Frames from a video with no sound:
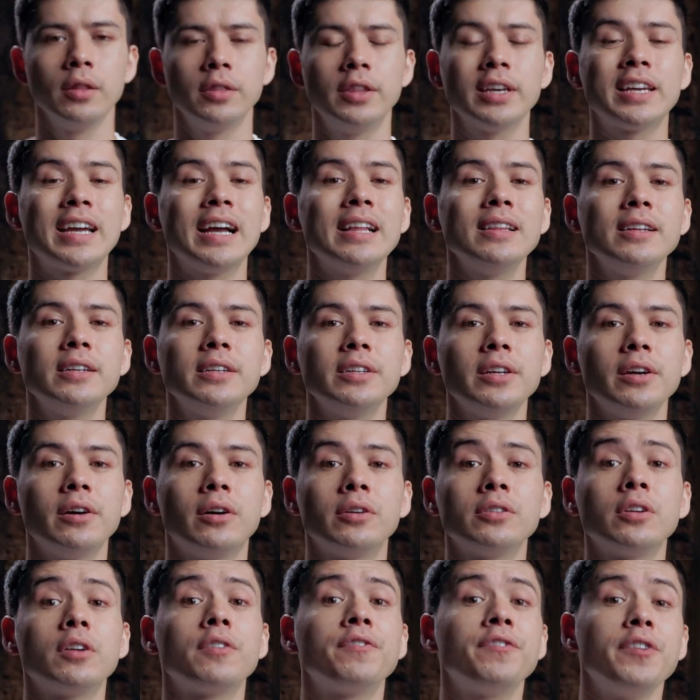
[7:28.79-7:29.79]
The calendar on
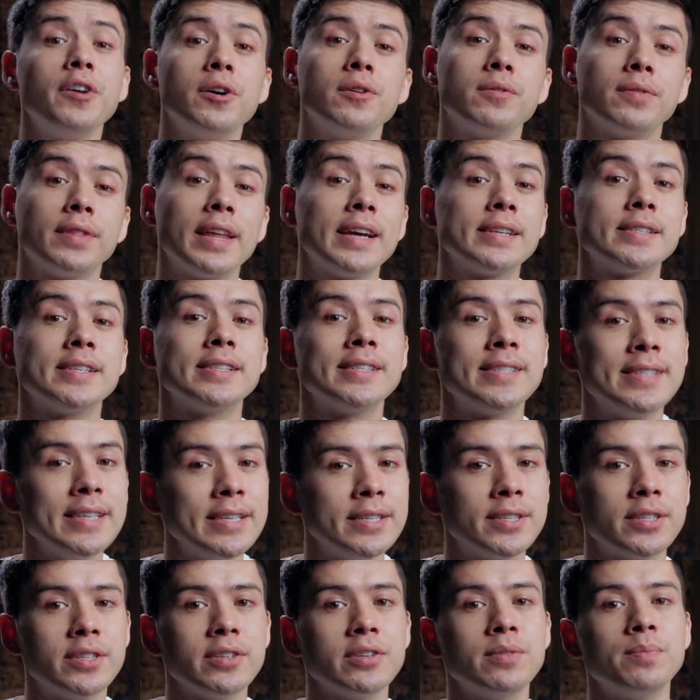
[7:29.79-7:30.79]
your phone, that's a
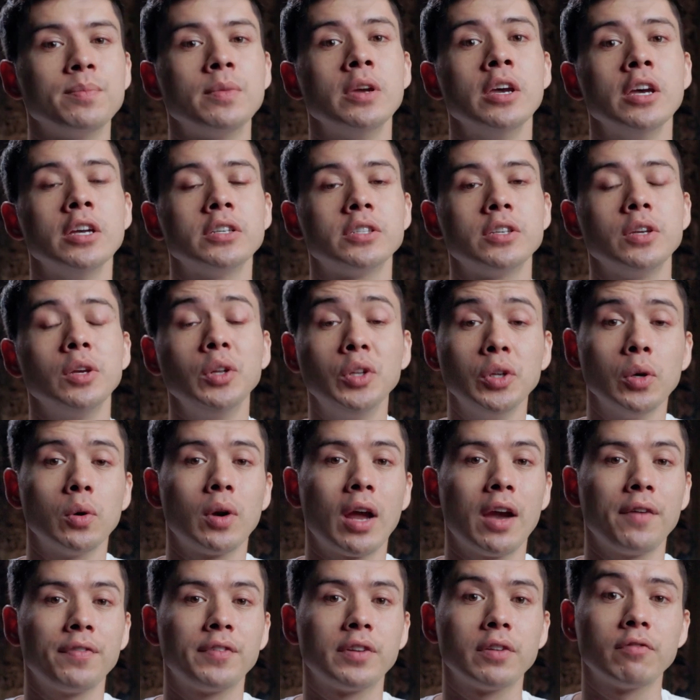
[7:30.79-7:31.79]
system so you don't
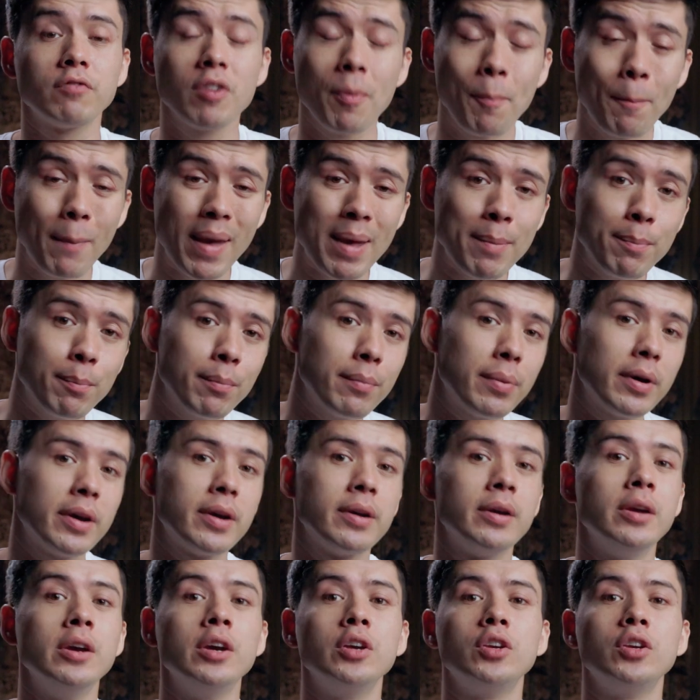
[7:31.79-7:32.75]
have to remember